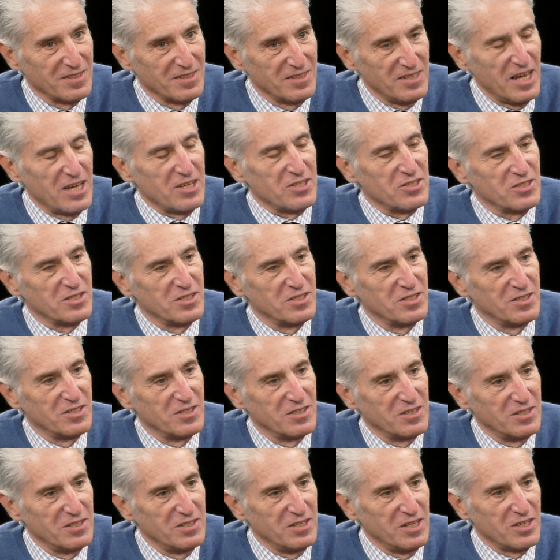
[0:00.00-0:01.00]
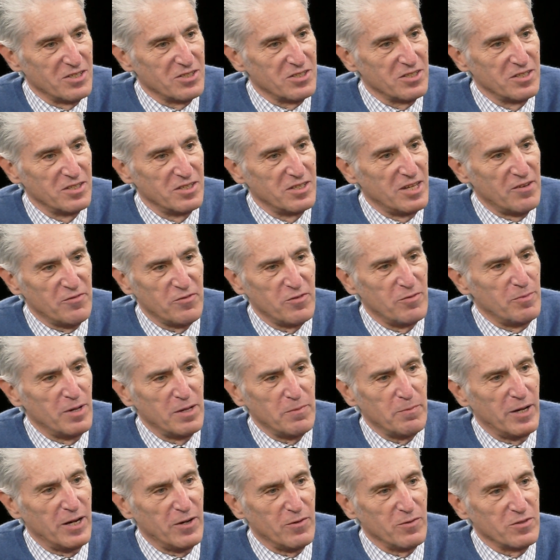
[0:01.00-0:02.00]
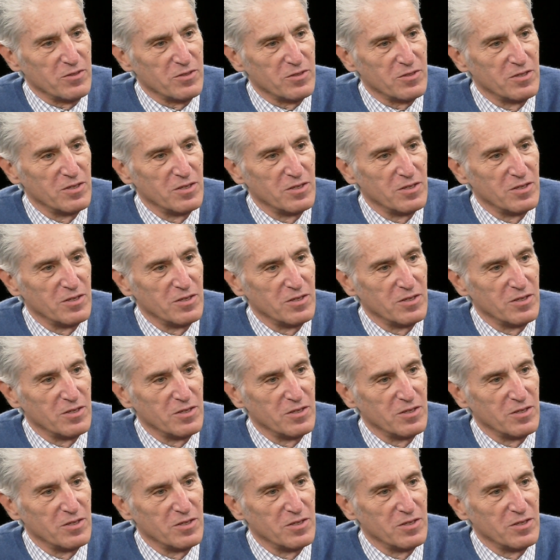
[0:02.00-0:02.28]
Yes, yes, not from my parents.